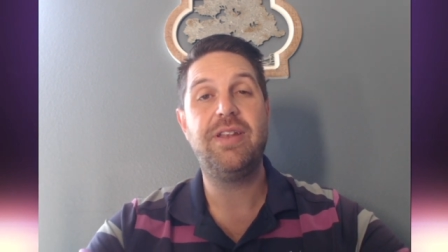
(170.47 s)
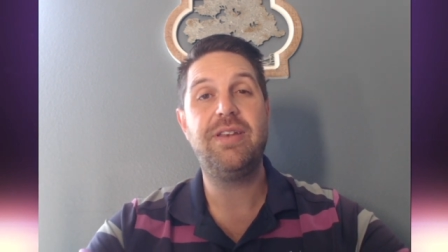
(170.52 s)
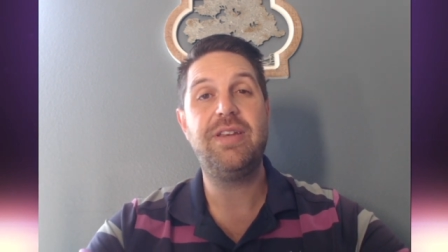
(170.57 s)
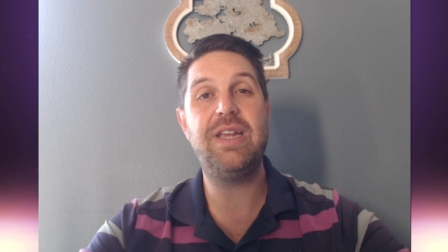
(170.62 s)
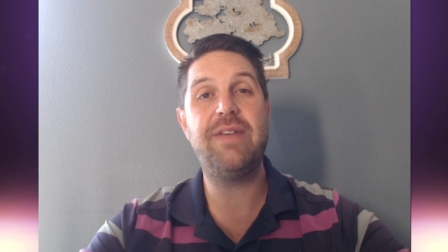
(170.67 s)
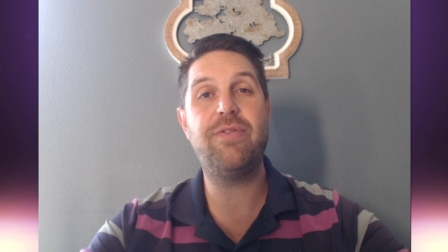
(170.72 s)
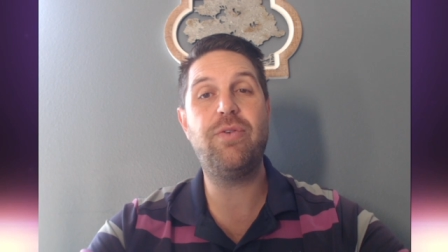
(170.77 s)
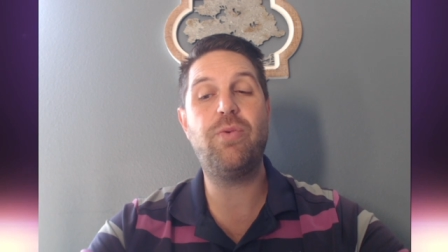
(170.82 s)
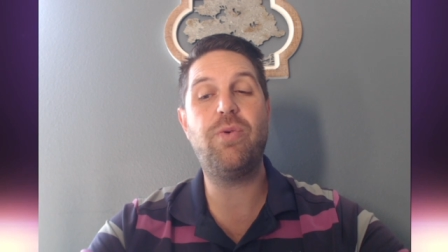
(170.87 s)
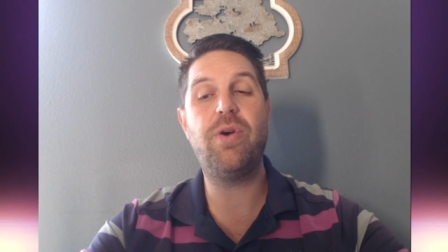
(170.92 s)
do
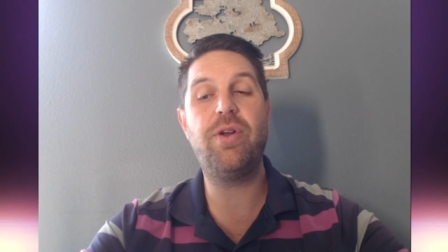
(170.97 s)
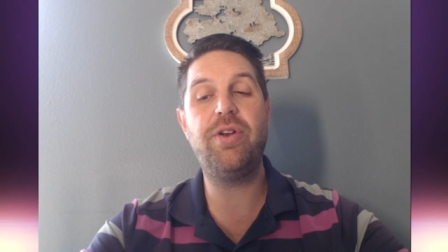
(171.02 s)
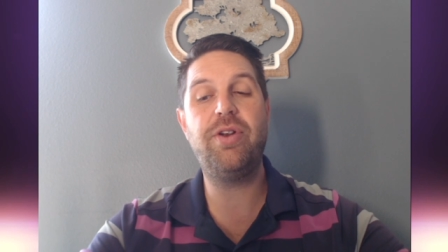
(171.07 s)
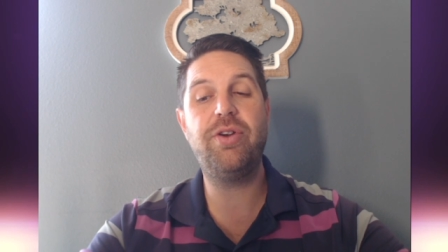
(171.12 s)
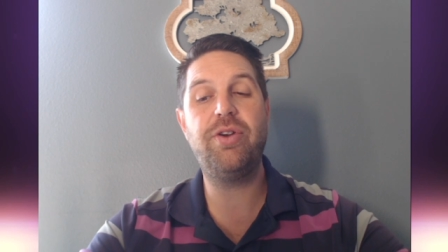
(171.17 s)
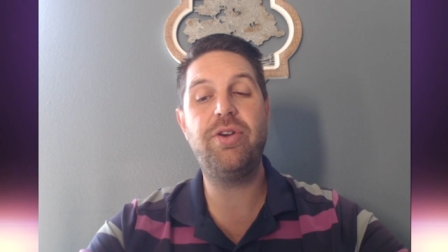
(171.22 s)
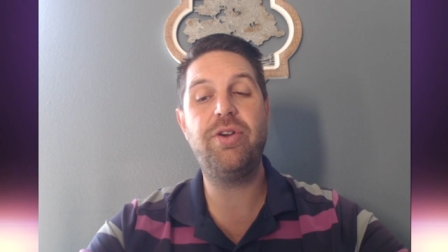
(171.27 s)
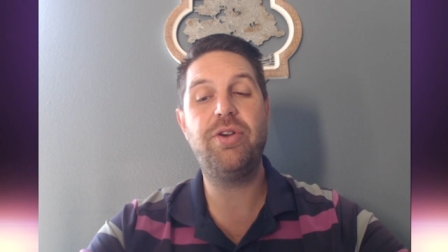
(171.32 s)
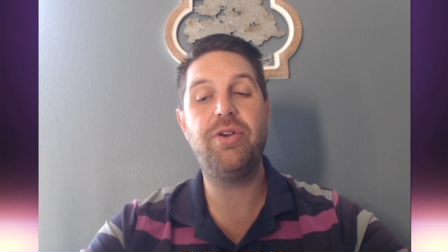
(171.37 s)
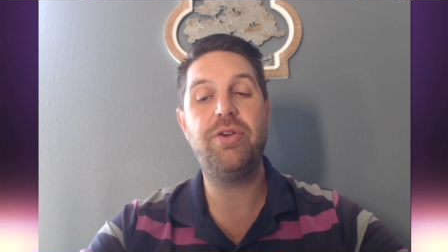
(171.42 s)
you ever
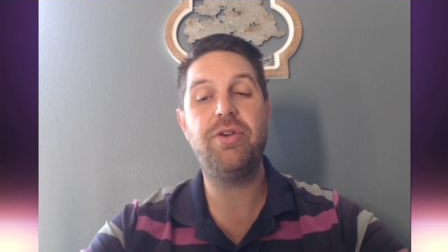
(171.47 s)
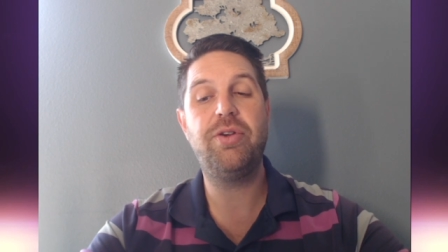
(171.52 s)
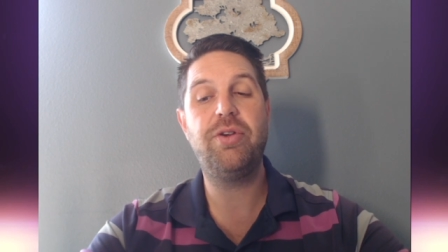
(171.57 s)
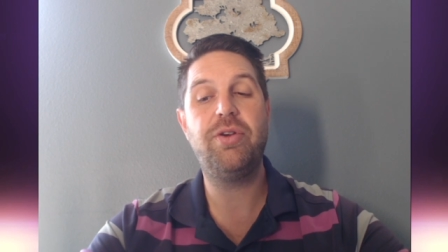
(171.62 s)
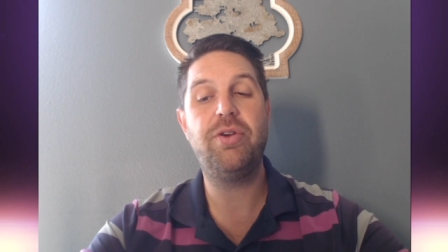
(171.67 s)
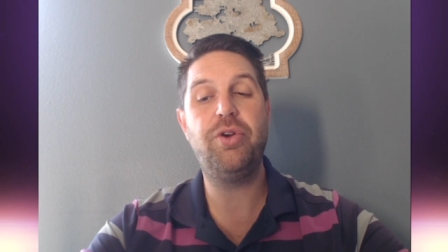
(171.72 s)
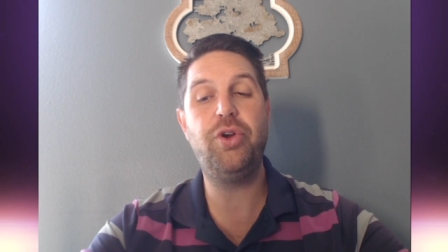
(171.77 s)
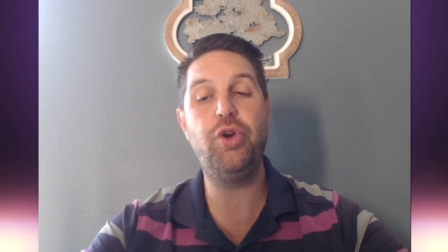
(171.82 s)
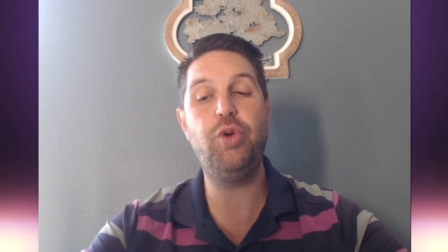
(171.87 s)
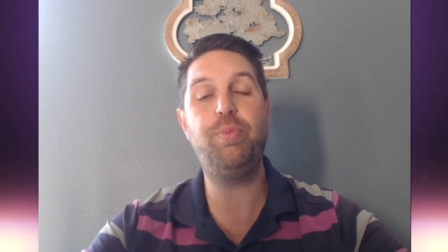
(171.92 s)
wonder
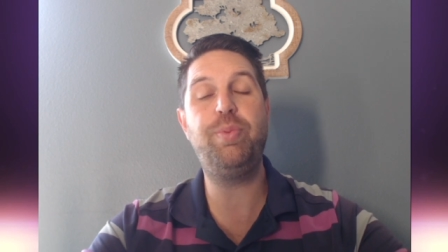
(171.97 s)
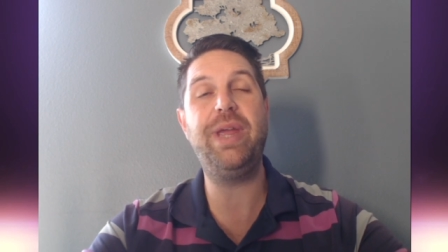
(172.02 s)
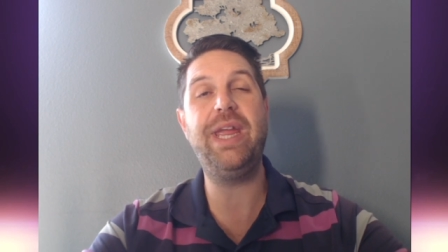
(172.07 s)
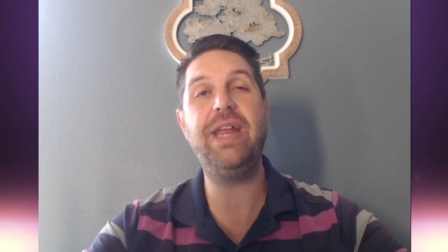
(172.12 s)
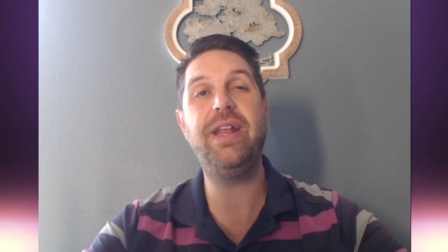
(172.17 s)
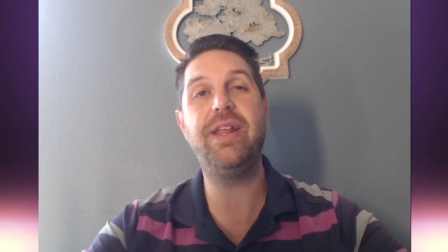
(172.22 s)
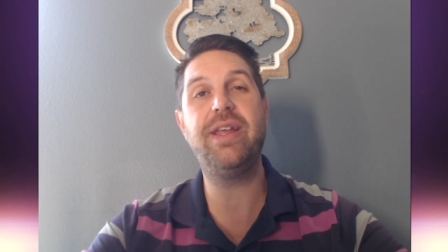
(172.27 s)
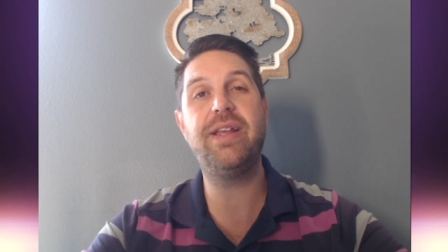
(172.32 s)
who Pete